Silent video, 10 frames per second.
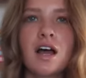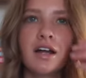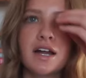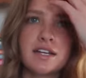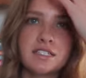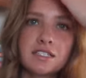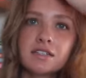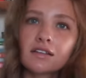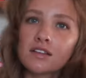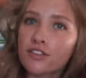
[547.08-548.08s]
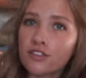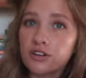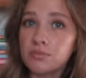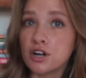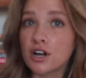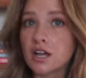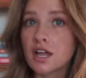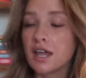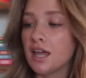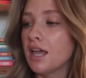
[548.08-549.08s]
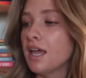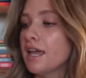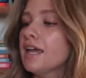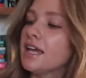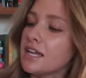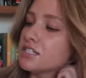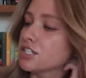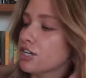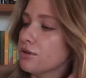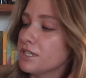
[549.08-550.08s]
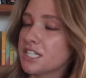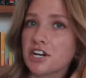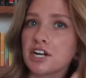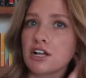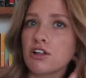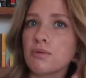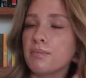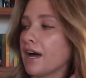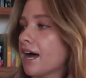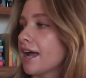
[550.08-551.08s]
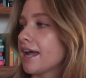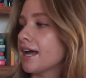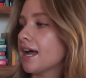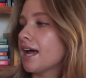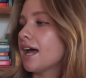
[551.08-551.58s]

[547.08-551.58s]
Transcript: All right, third book is Good Material by